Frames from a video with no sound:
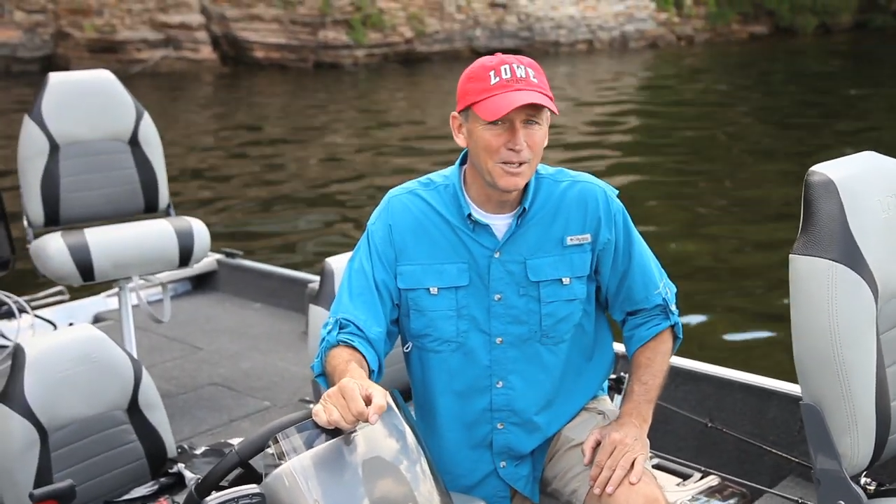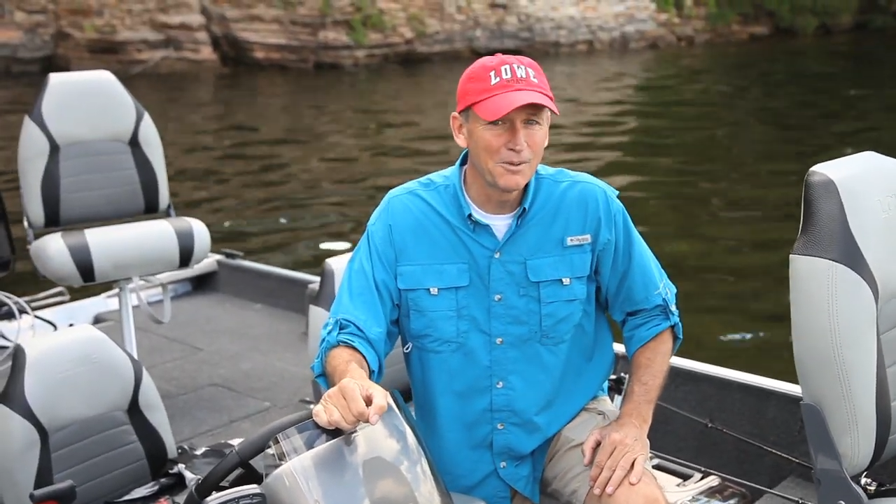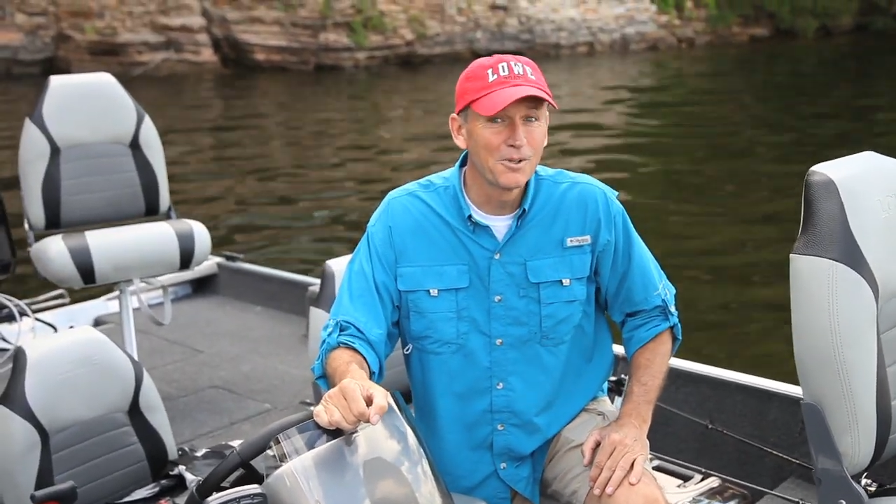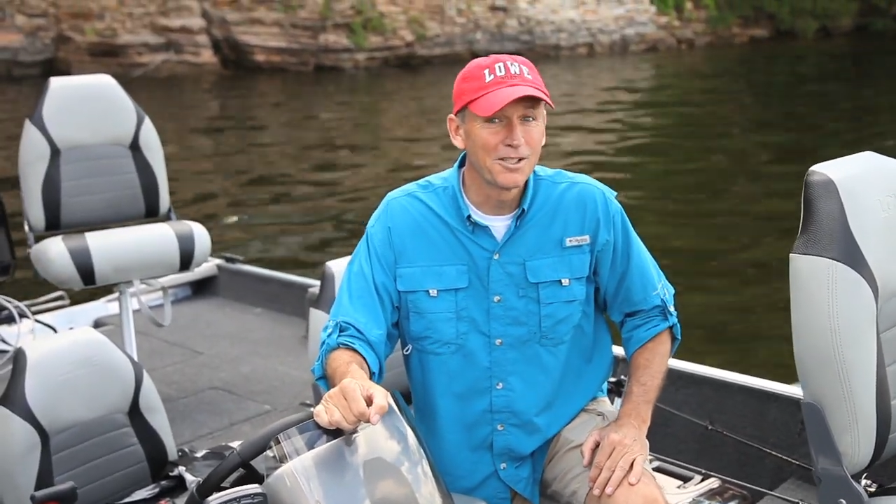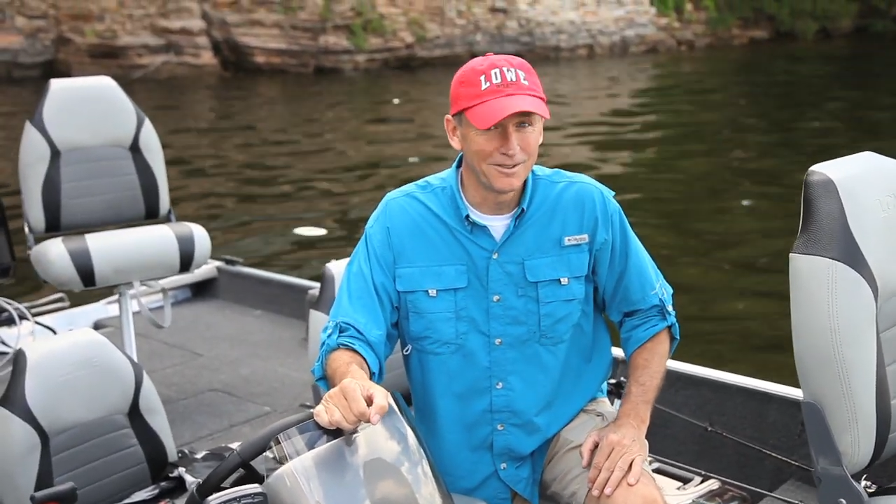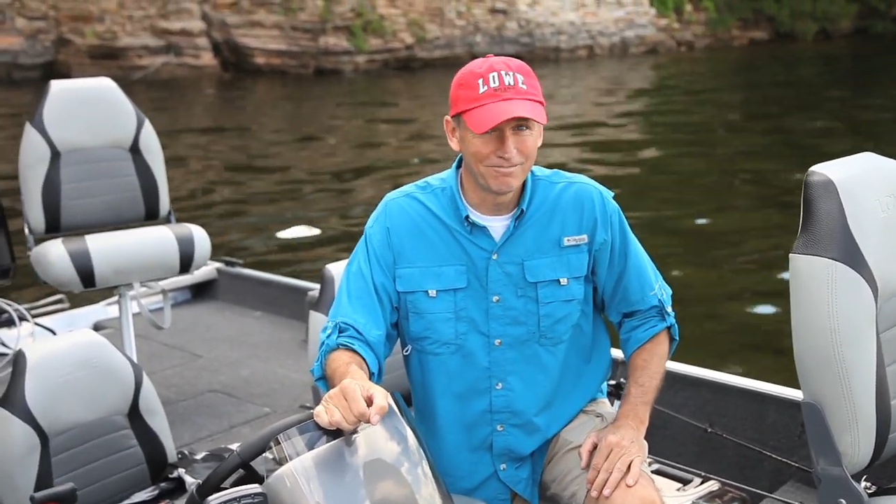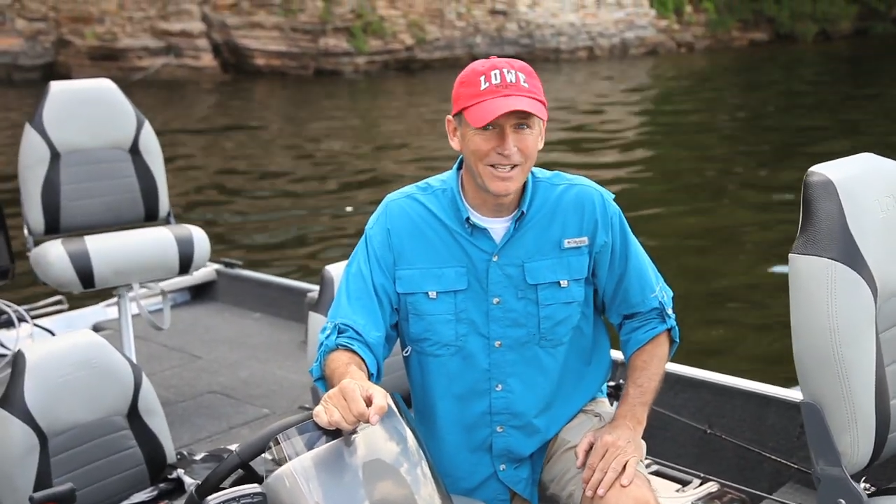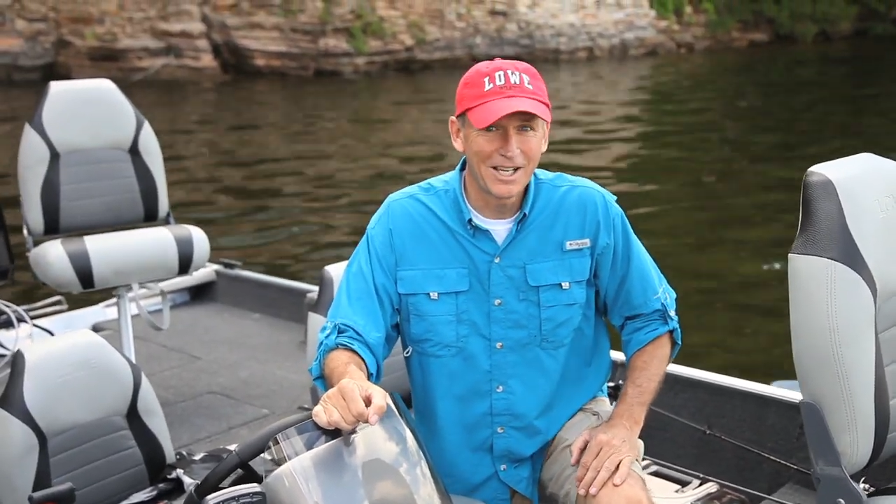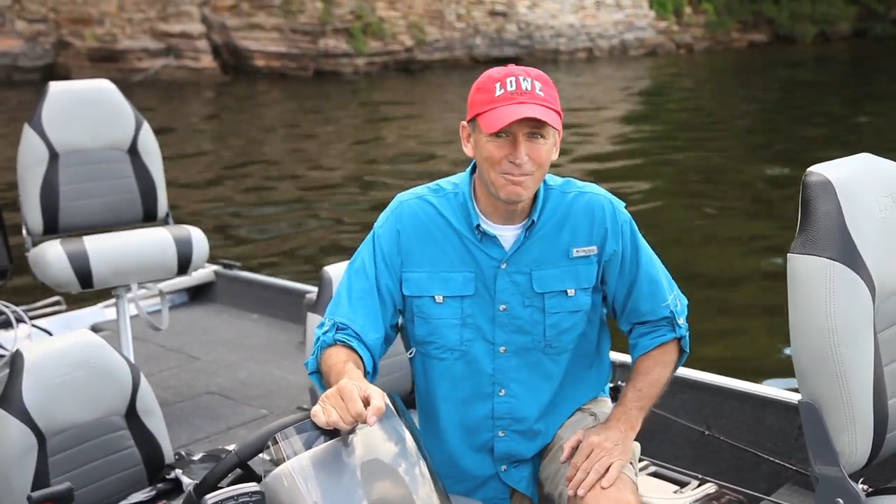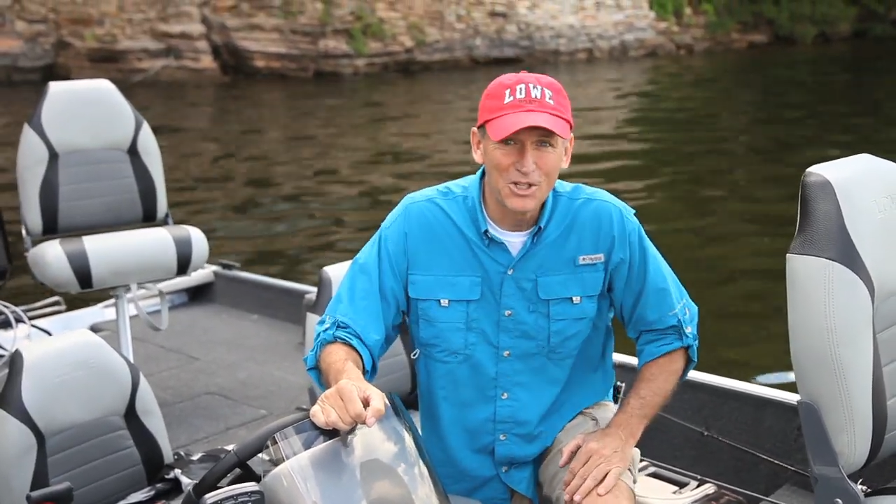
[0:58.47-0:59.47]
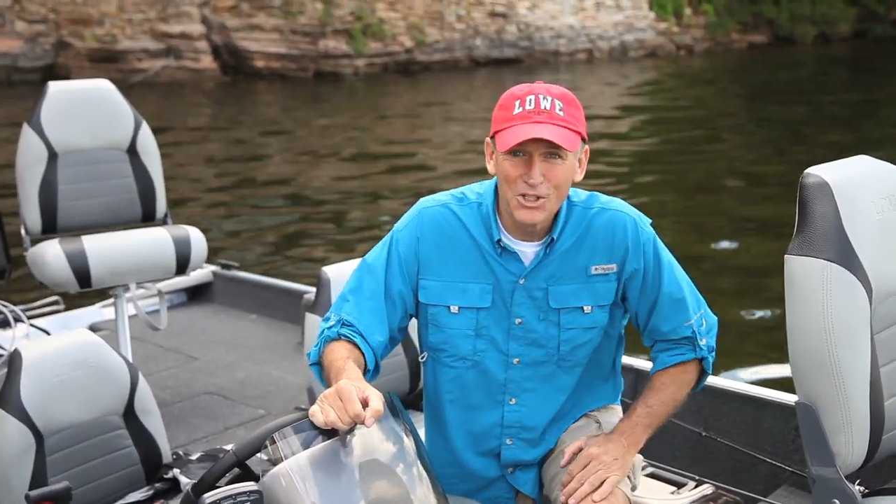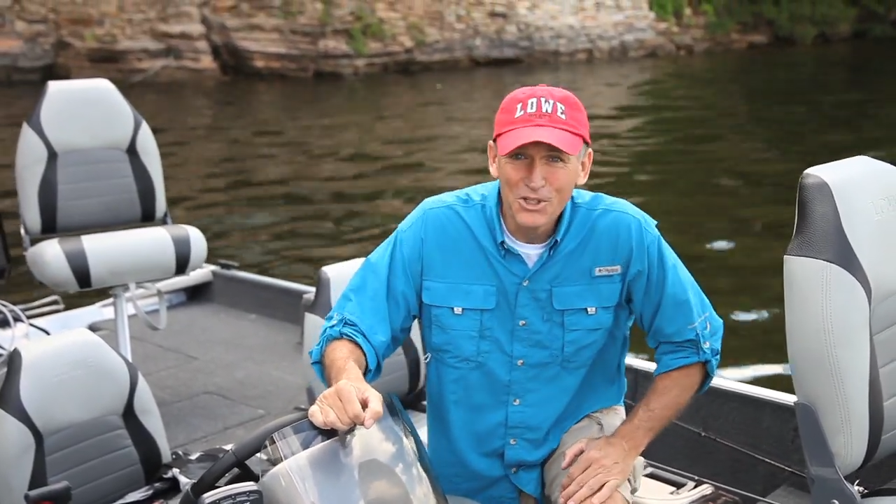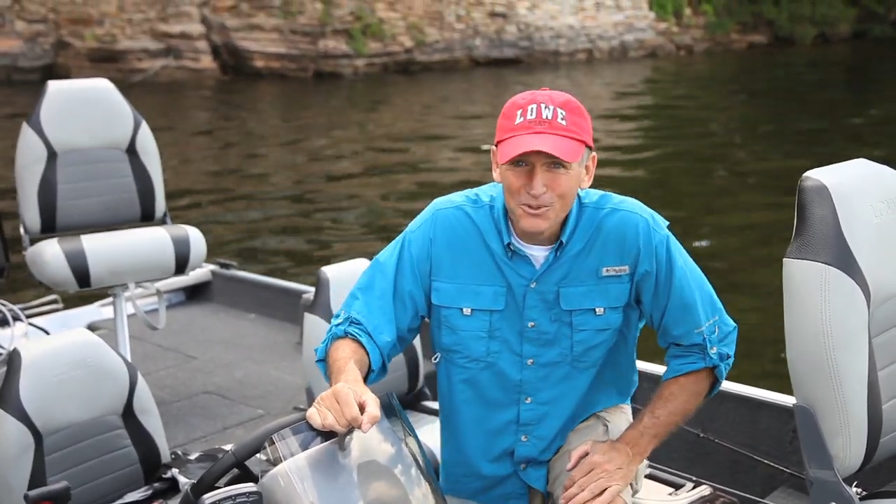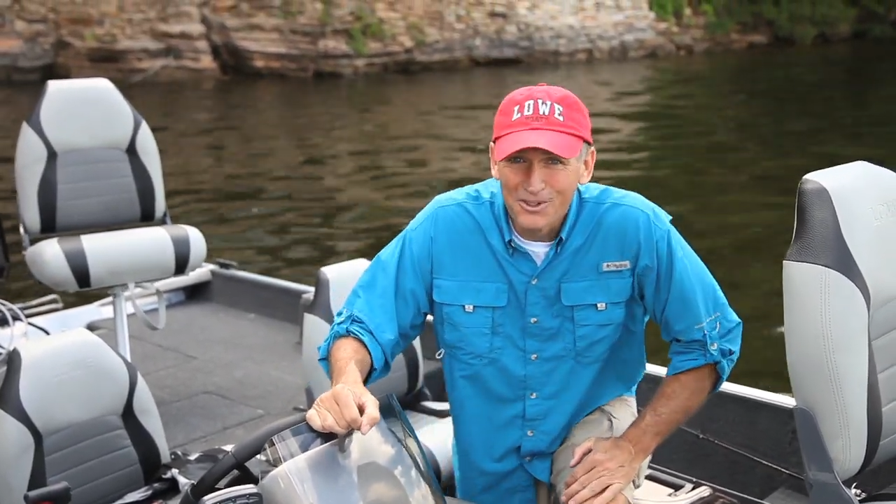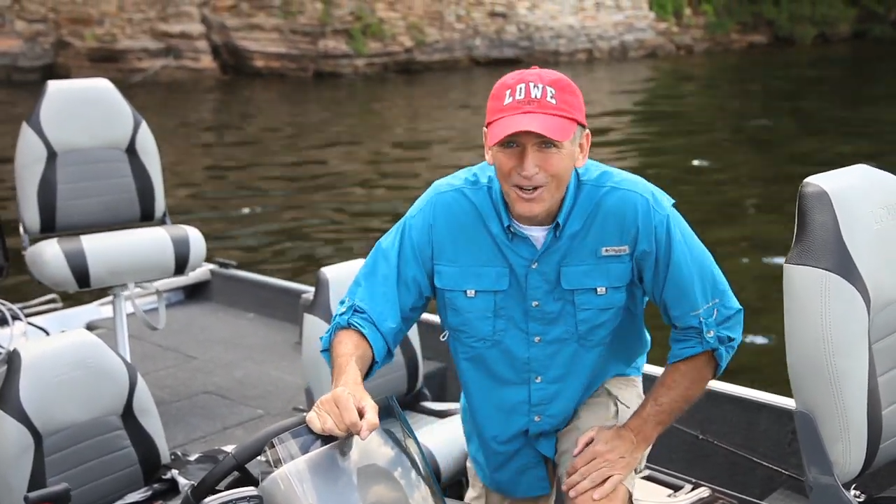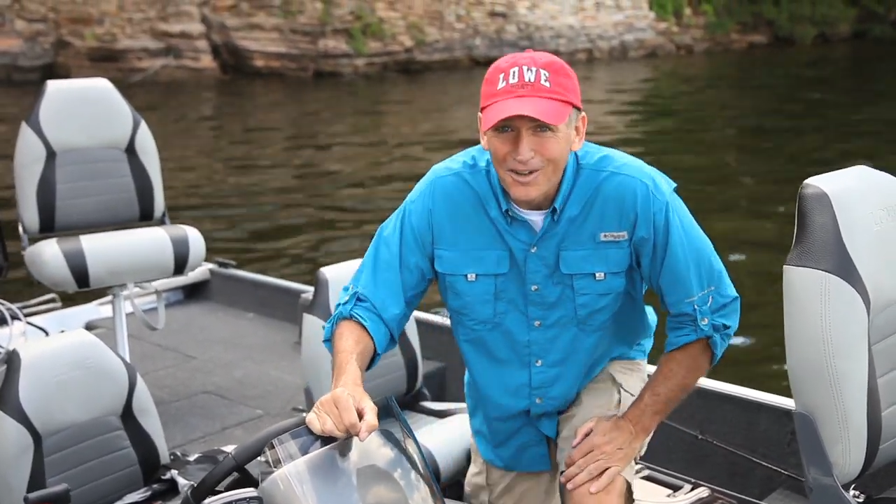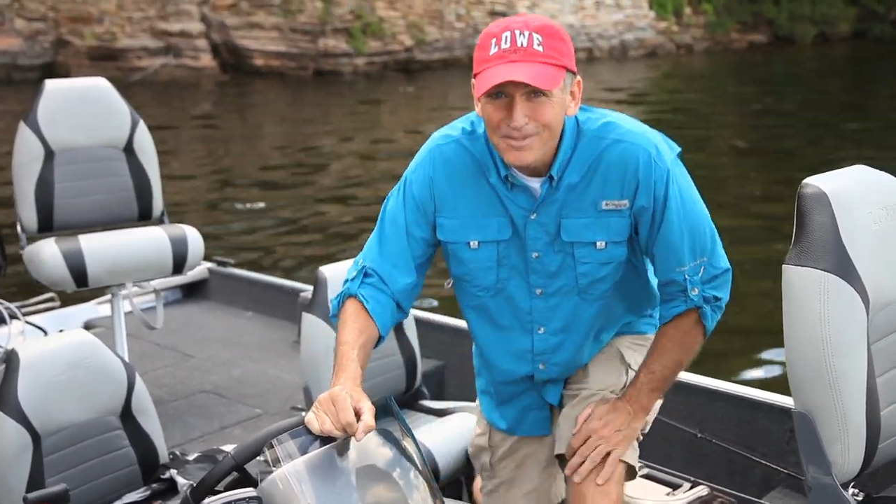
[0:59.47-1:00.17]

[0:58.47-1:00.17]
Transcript: me want to kick my shoes off.